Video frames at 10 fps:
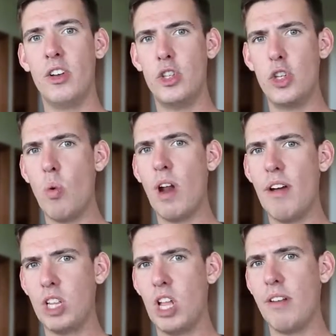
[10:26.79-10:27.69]
don't
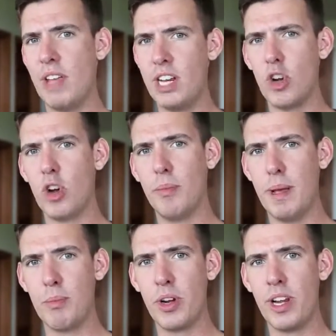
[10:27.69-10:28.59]
have a lot of internal
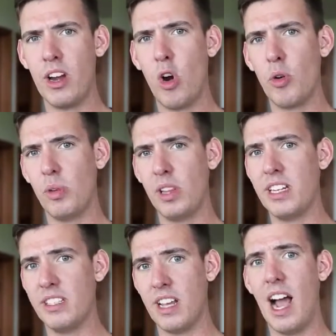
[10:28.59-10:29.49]
memory and aren't really
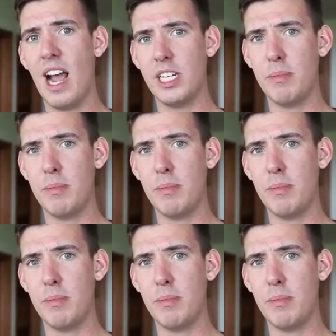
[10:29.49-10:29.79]
designed